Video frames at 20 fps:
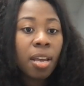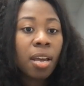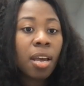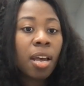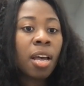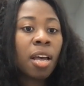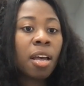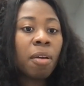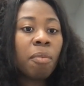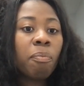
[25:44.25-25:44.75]

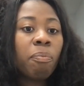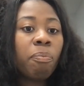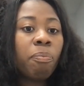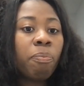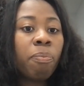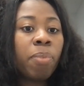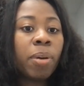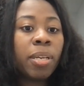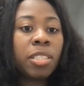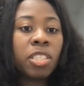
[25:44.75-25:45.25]
Yeah. Um,
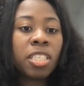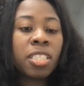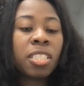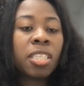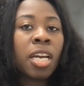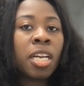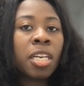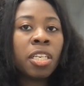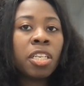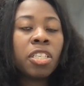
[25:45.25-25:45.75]
but just
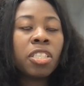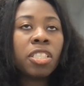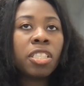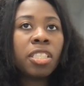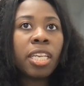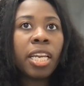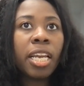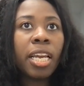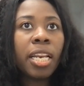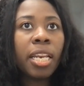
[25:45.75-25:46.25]

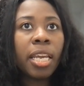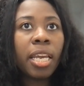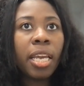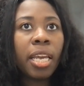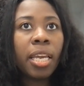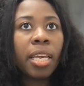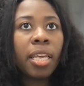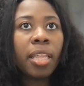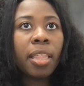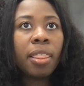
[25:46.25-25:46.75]

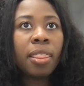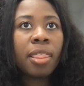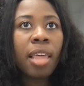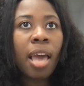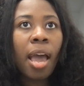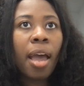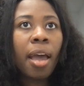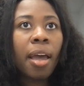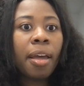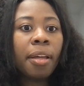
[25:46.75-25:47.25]
understanding
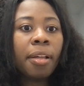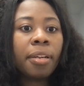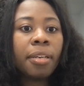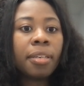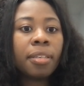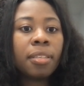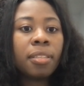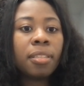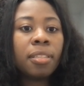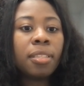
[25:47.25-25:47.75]
that
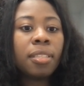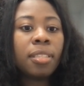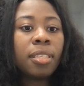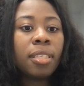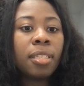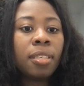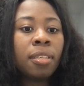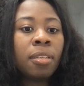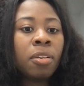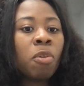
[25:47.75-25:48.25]

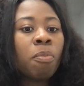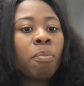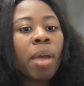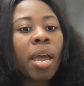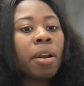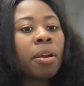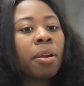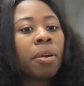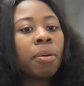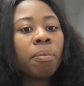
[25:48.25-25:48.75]
no
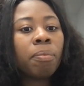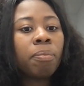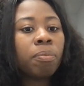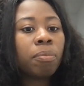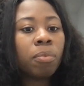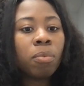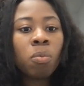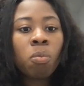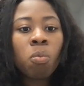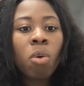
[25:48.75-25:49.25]
matter
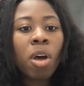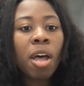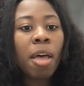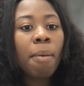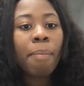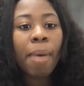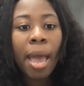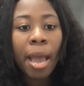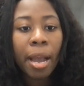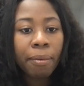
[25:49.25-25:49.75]

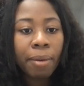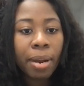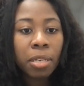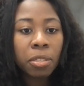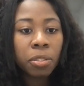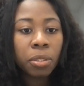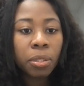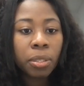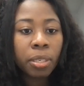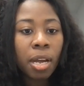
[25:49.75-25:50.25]
what
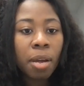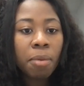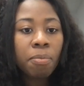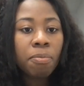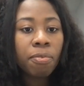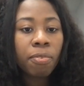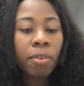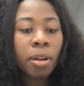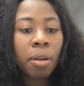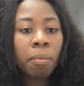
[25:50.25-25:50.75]
background you come
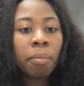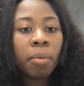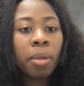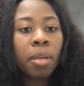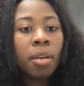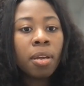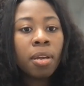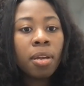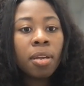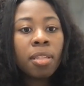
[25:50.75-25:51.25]
from,
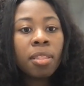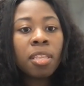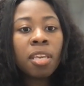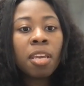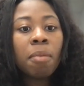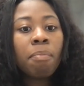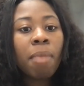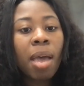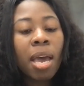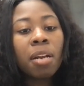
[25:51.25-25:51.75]
the
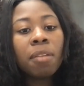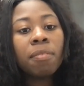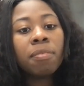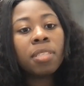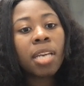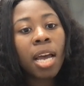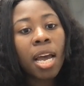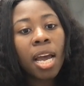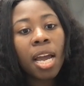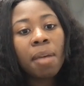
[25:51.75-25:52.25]
amount of
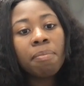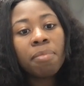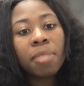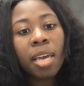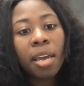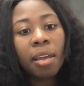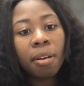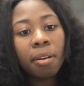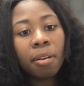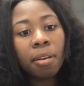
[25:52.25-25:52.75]
time
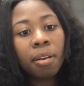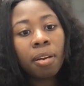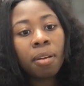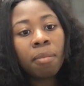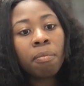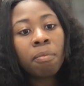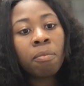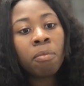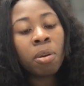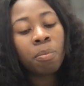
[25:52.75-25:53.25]
that
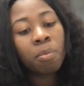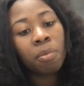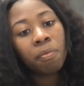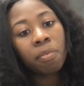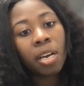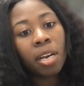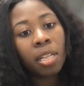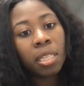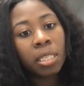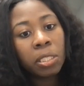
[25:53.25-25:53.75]
women of
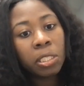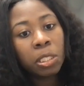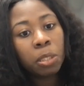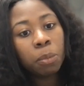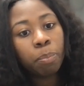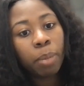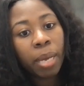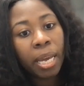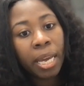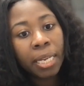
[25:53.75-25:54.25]
color
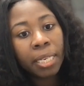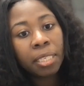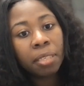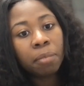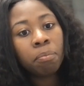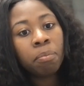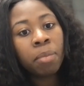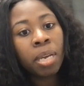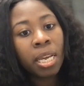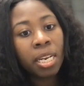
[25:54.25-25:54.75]
spend
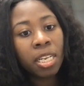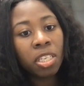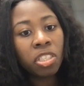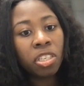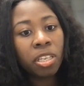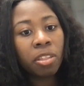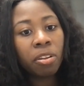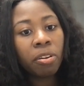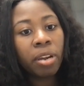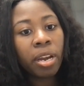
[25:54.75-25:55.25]

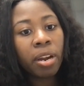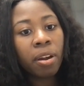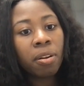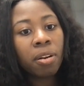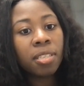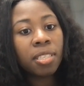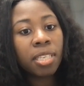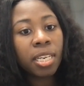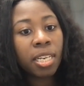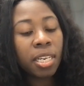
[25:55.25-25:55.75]
managing their hair on a
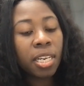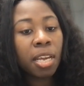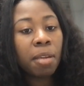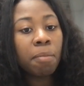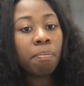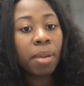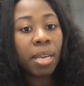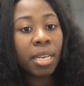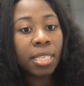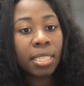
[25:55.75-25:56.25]
day to day
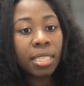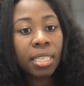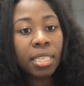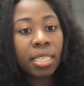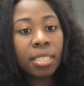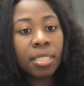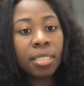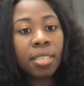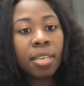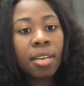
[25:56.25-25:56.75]

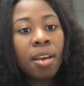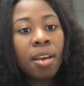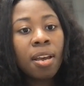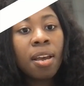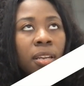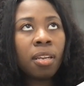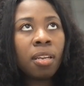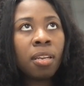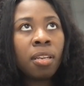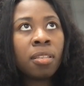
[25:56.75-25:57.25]
basis
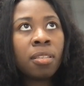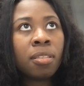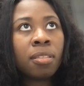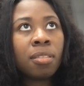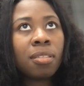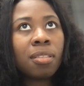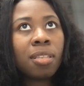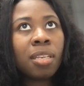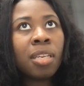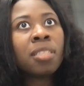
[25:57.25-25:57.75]

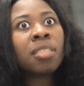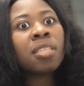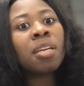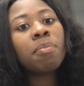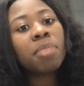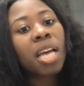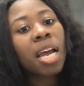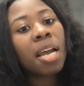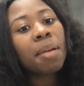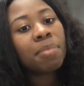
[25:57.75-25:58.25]
is
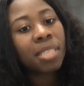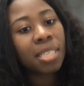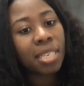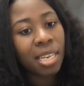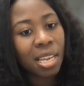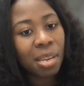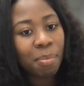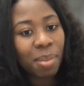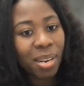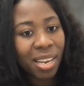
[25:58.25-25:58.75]
sometimes
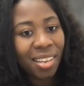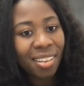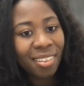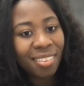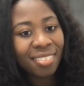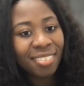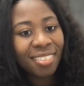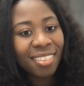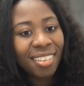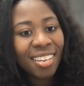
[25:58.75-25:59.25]
inhibiting.
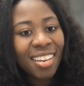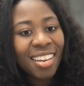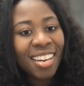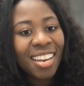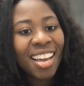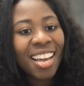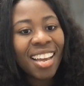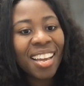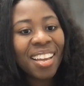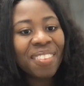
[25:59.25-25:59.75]
Mm-hmm.
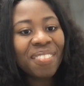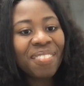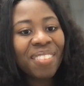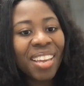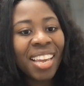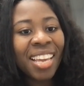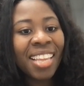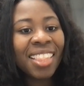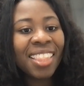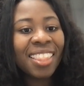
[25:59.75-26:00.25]
Um,
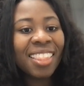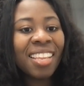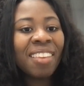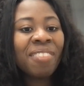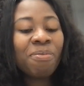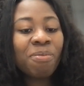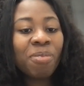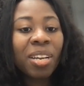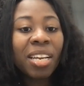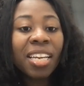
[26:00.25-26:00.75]
and if
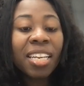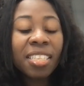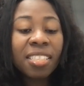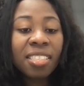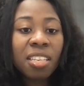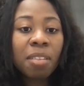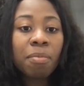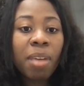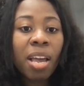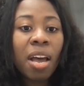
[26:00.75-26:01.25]
we can
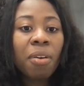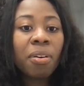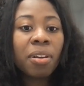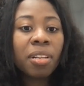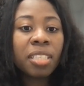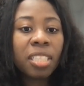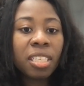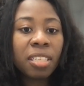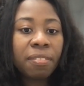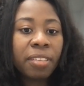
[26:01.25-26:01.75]
somehow
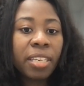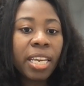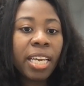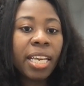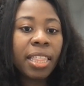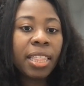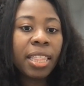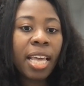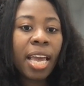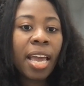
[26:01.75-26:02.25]

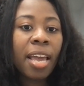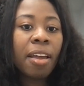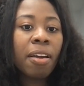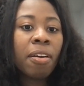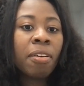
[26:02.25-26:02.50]
alleviate that on,